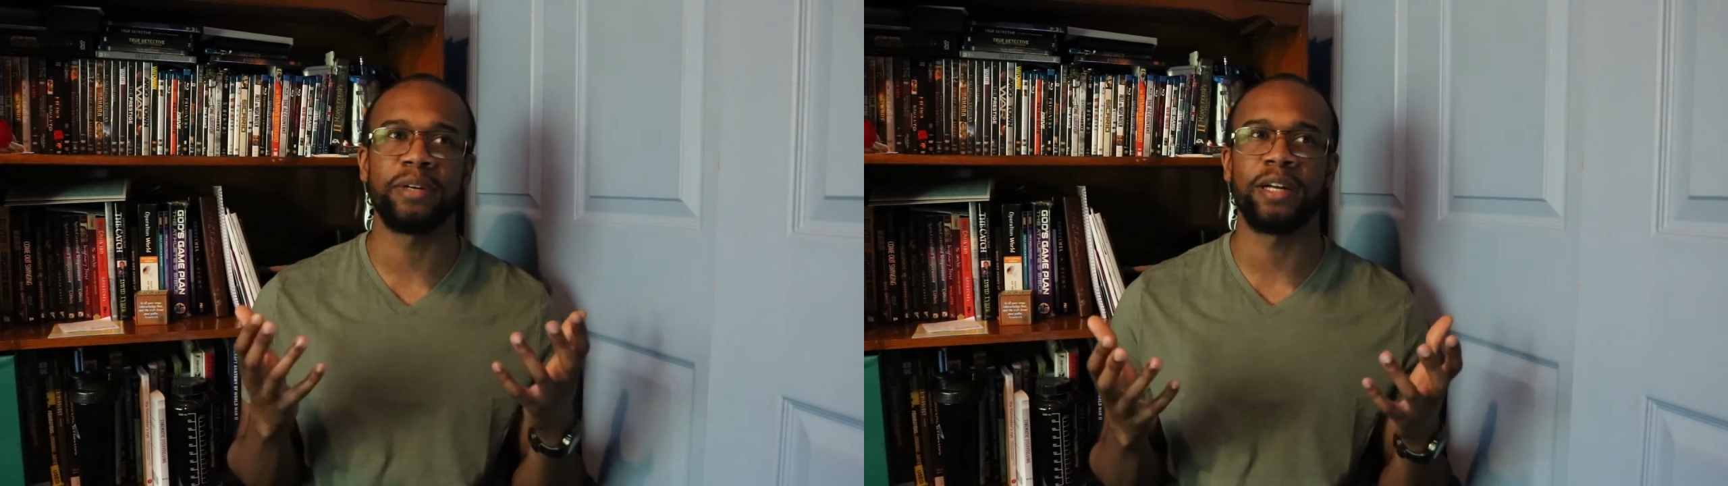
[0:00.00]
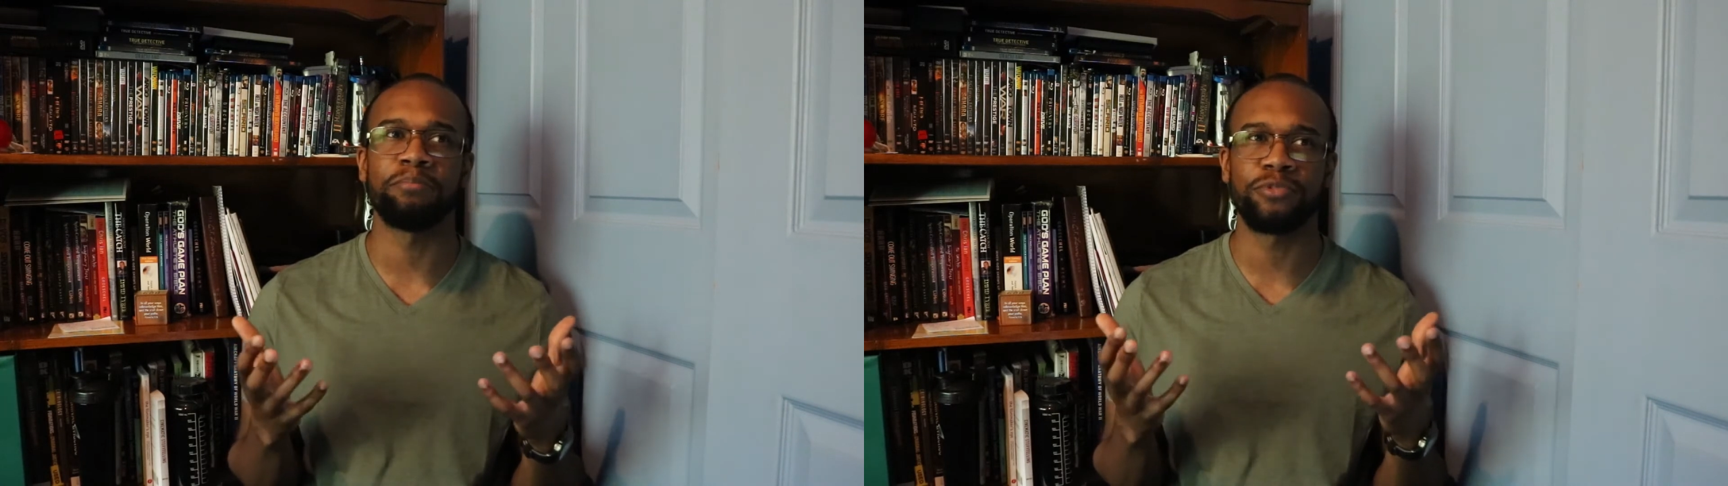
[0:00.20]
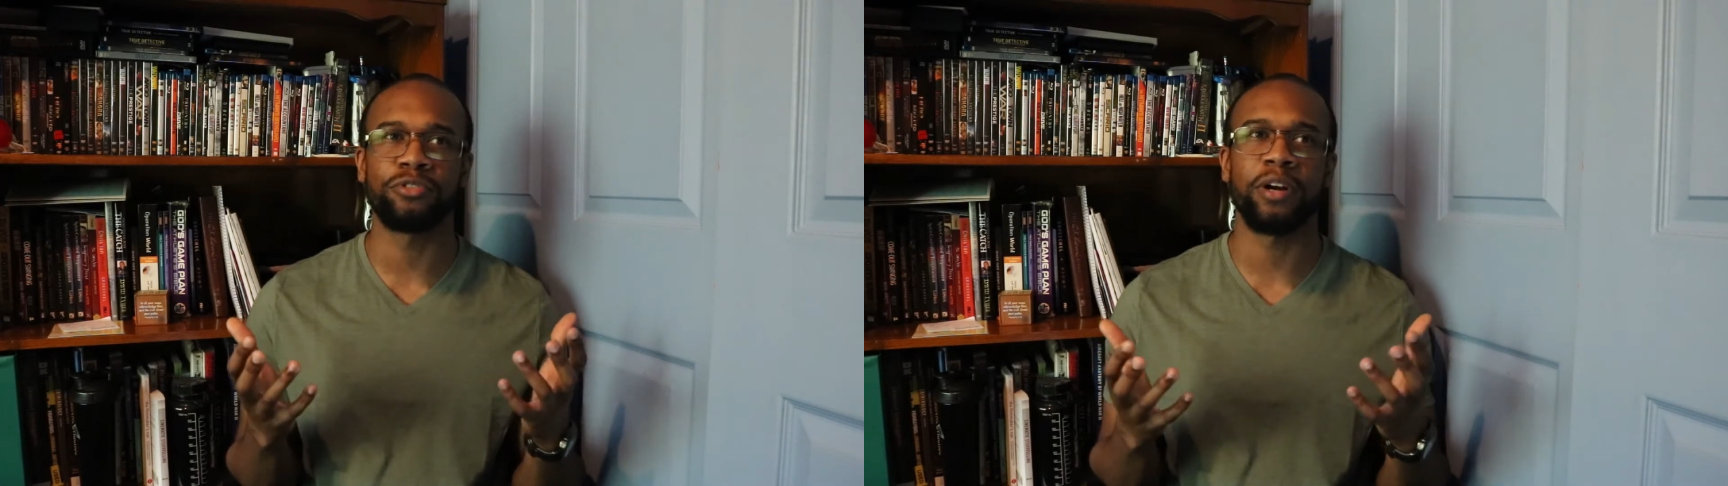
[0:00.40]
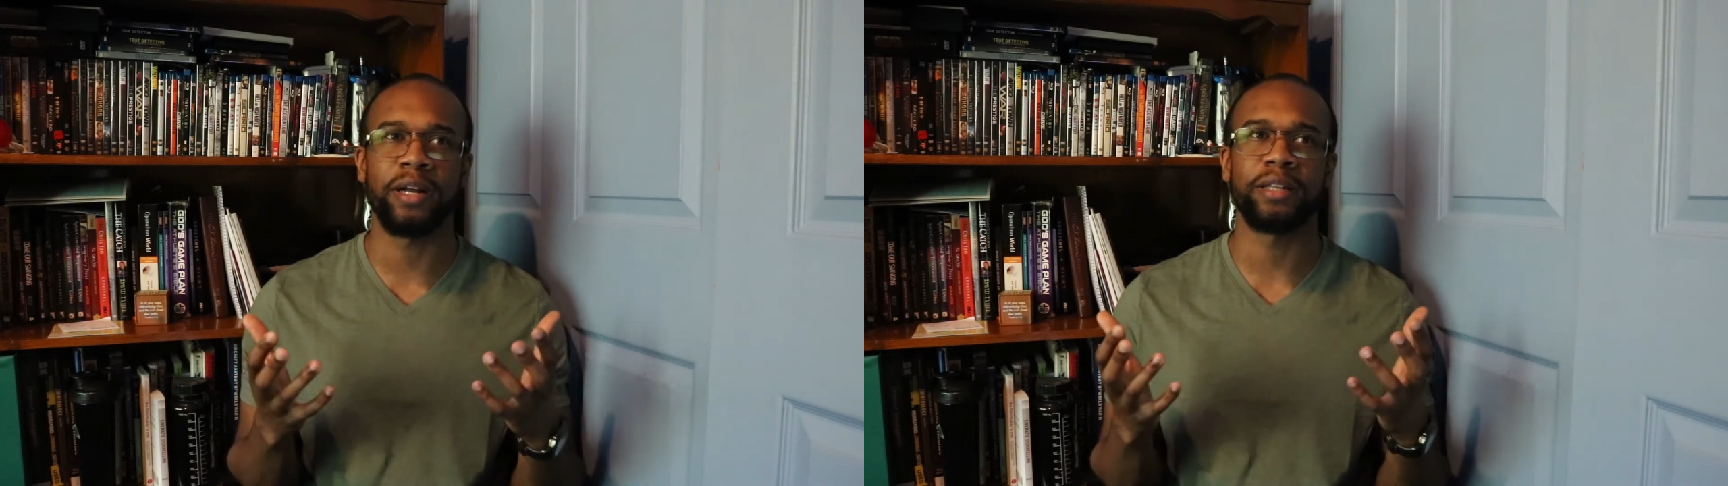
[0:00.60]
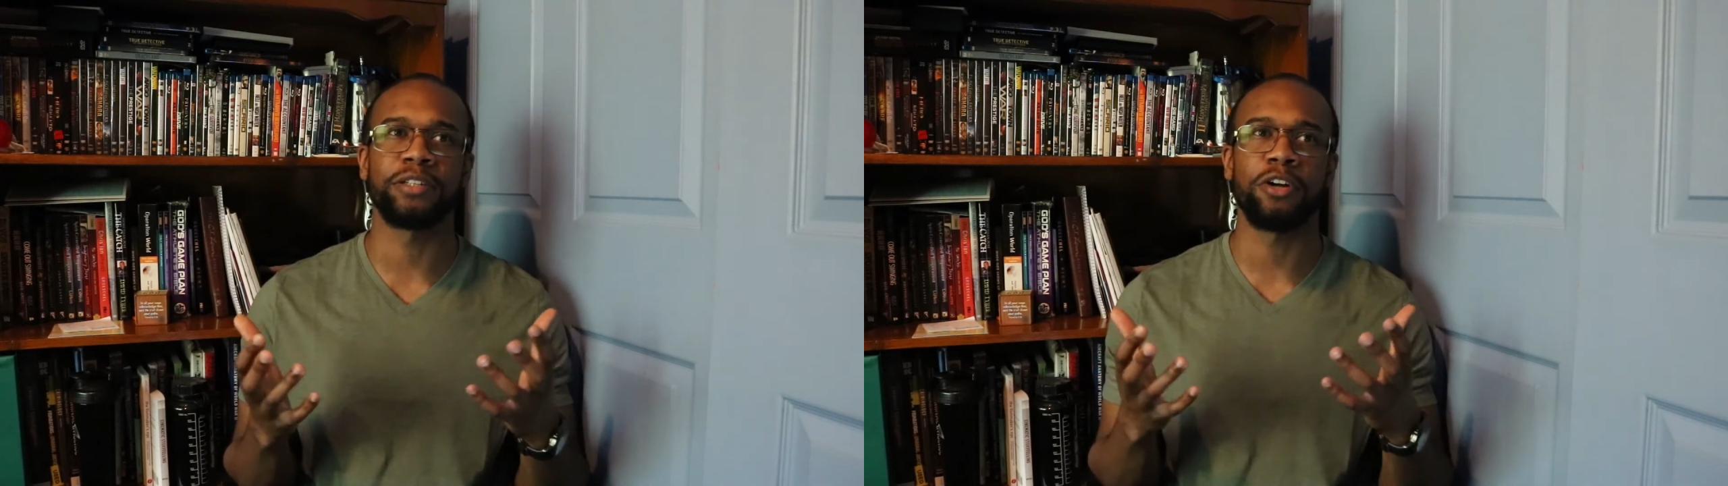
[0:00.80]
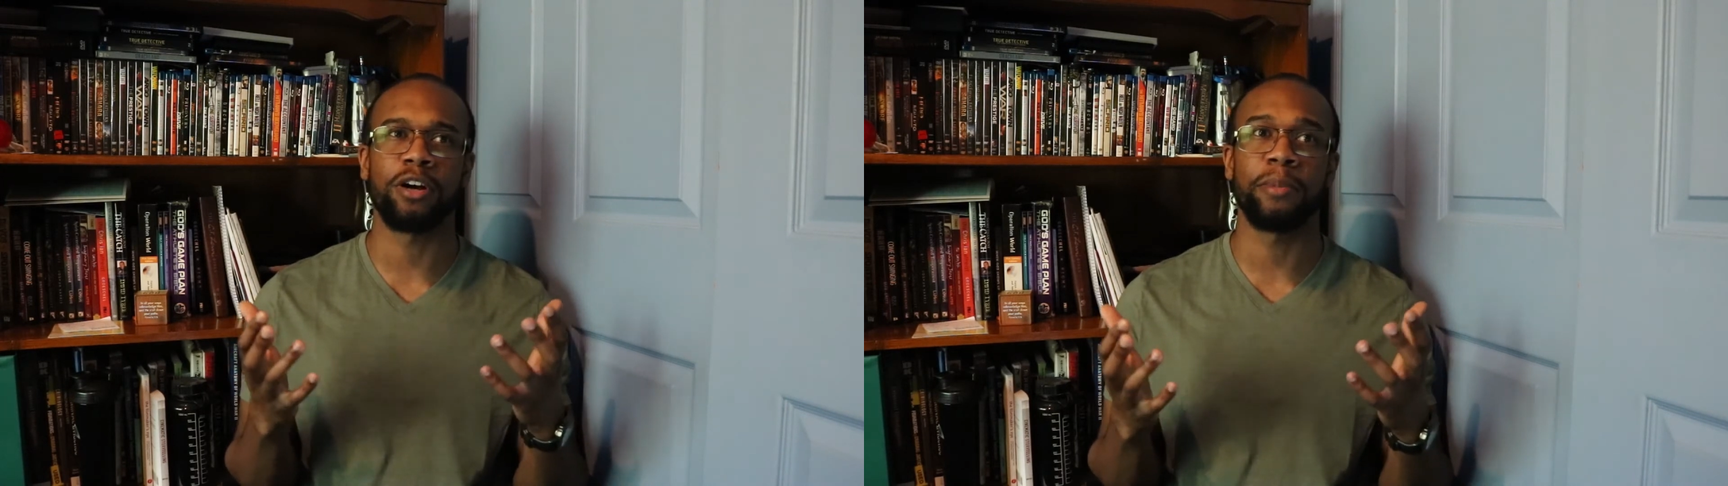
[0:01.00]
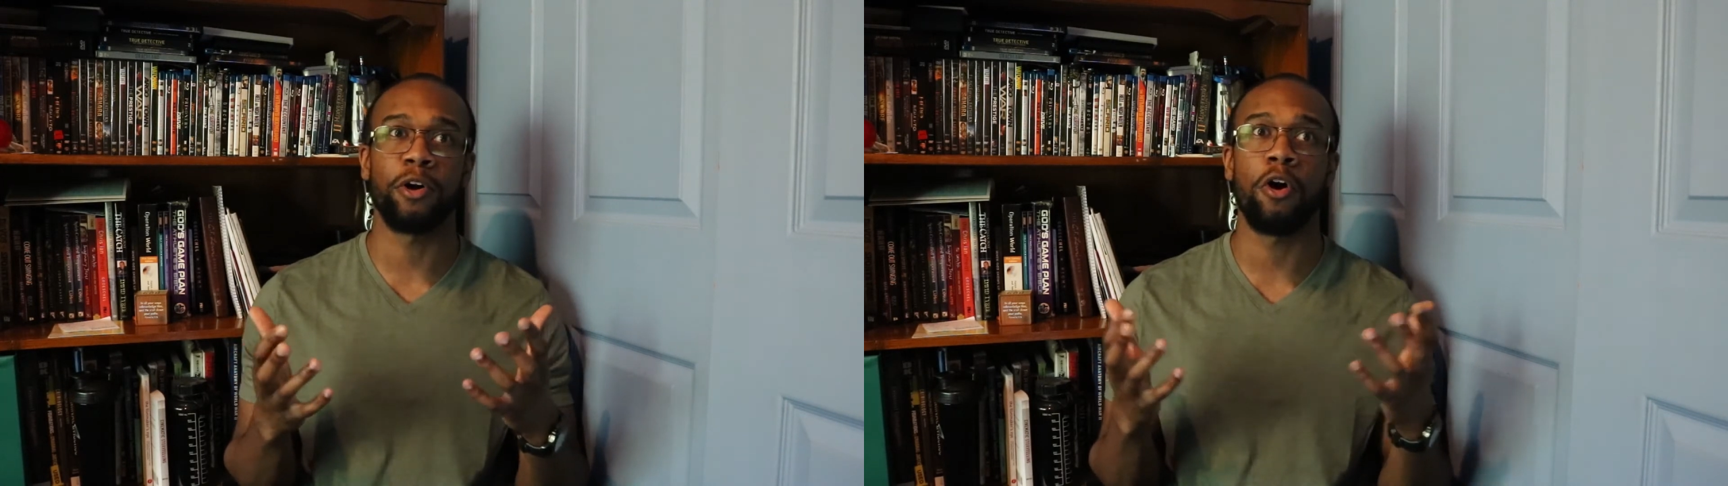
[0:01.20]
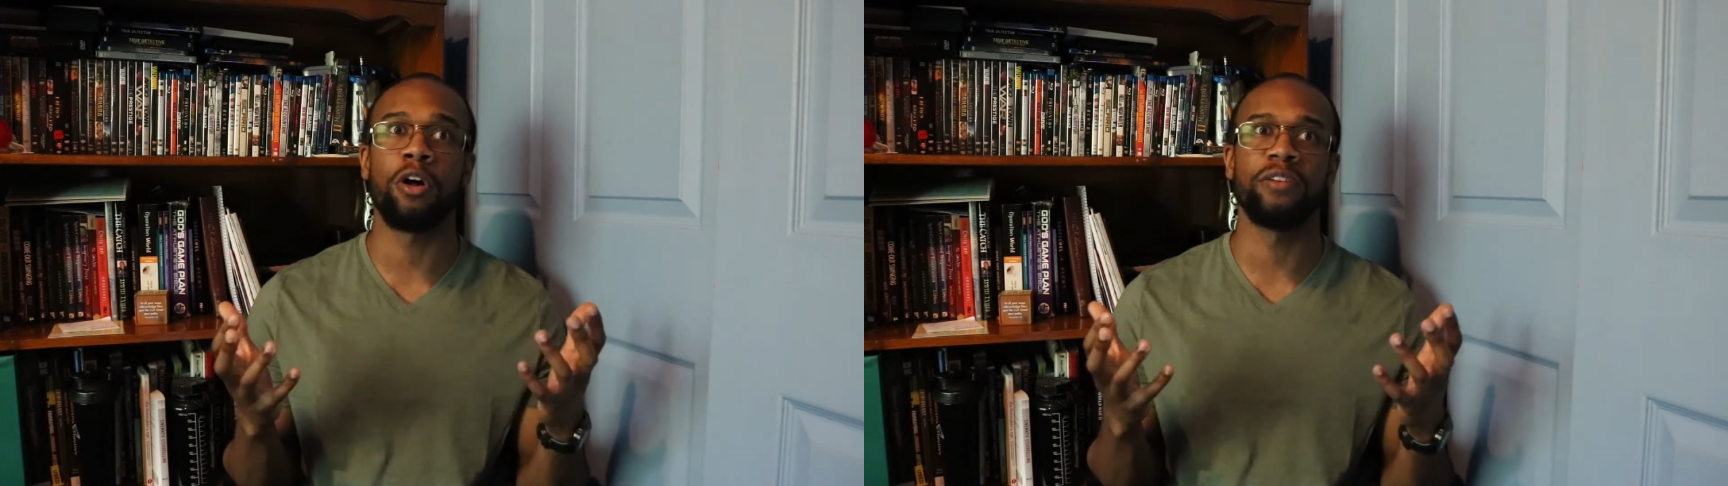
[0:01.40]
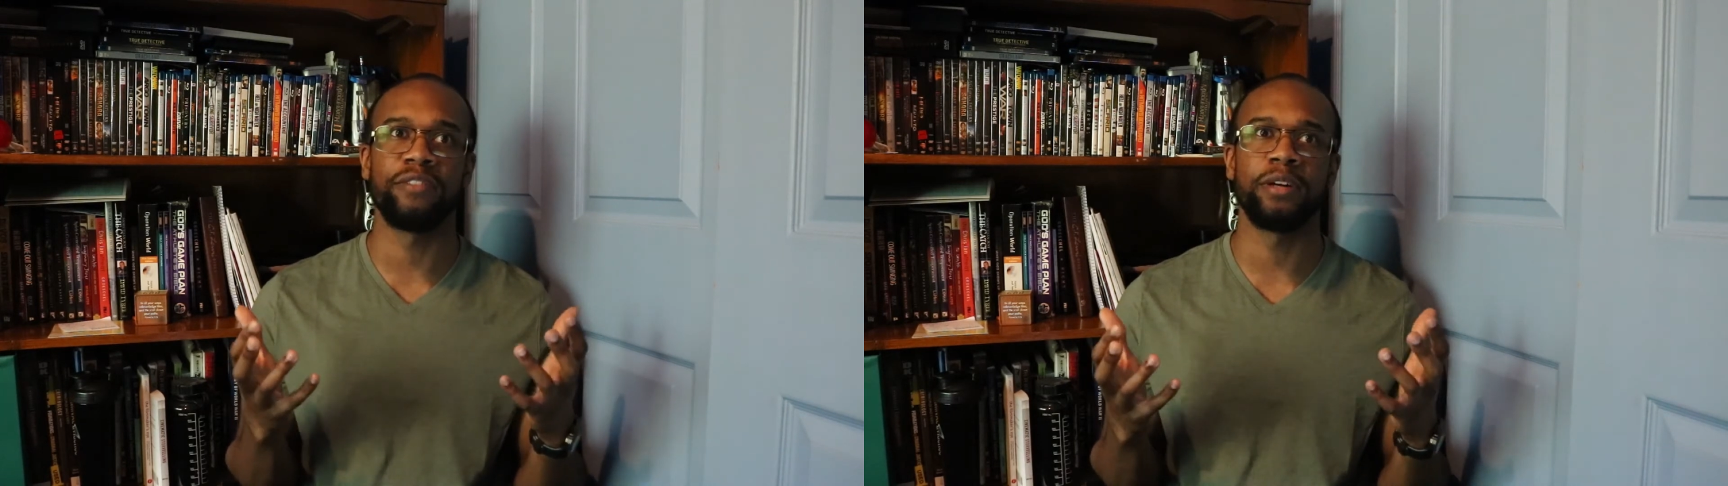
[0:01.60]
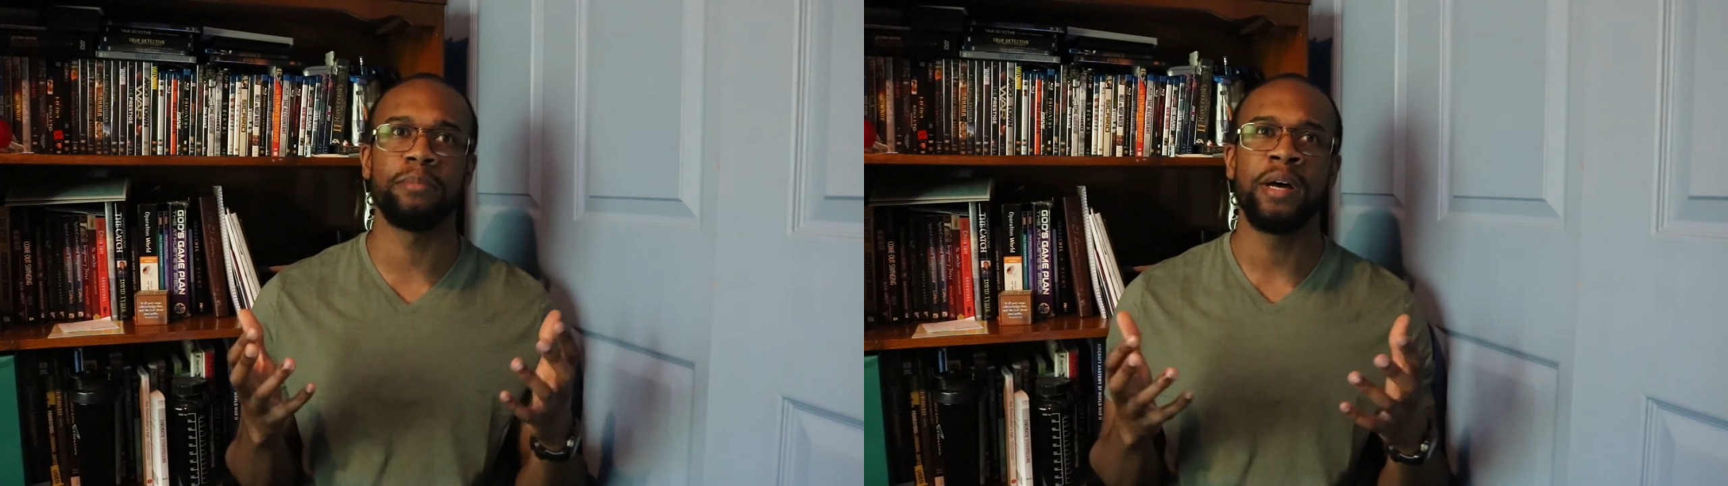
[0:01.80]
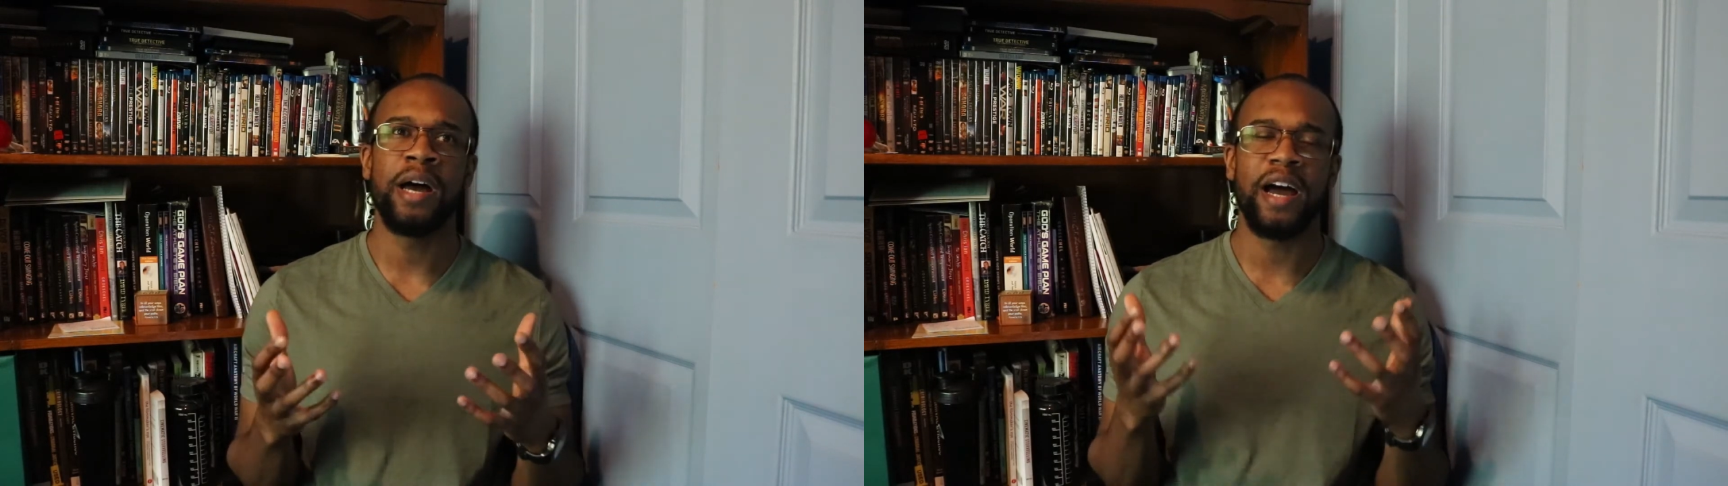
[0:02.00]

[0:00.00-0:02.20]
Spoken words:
but I'm trying not to talk about all of them.